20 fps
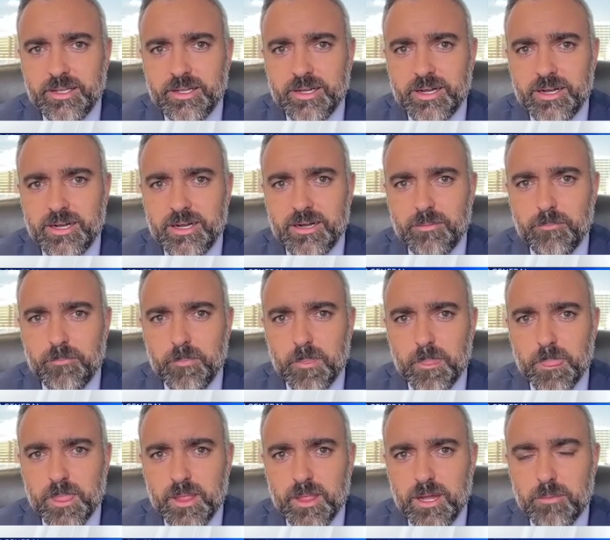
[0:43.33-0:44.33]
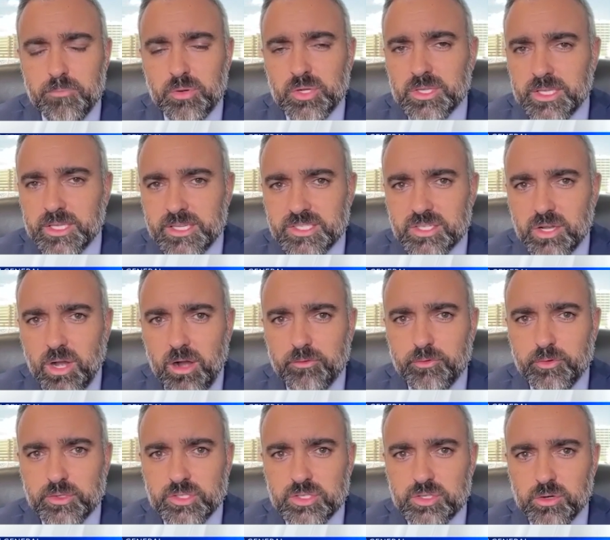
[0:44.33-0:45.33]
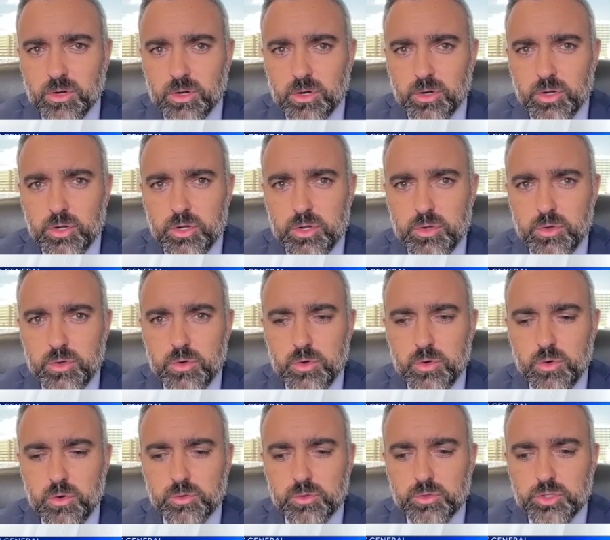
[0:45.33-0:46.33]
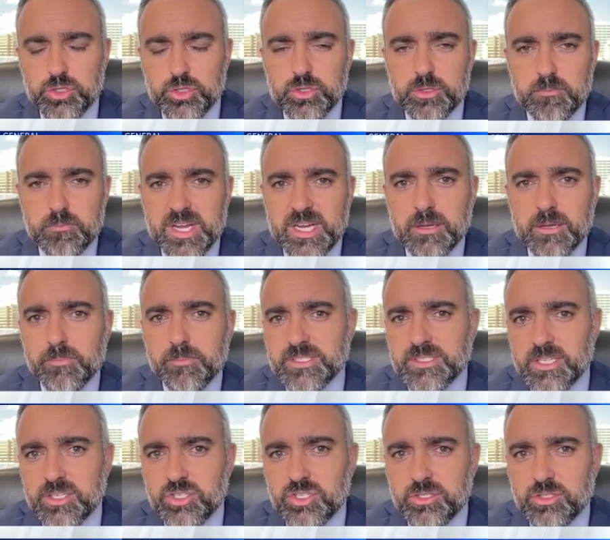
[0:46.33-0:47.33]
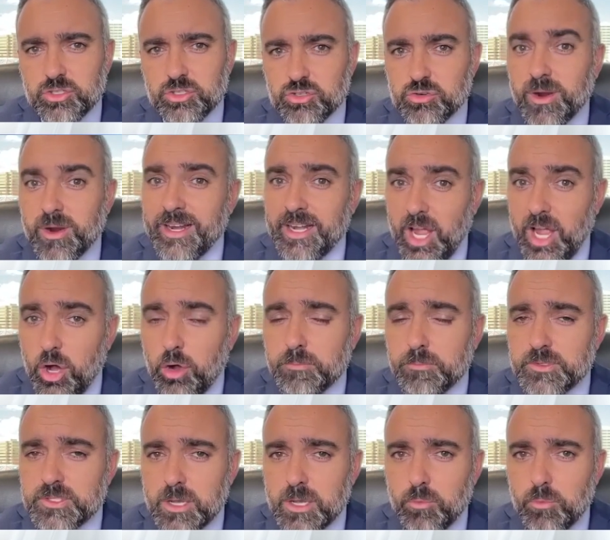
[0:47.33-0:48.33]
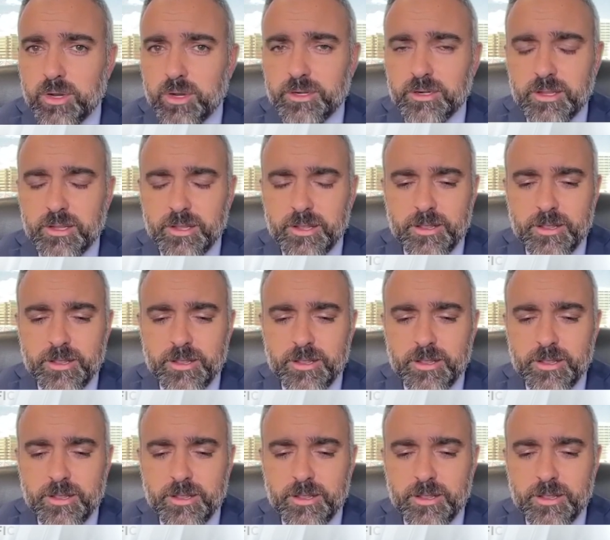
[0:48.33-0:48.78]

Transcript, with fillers: um, a police officer who should be in a position to try and help someone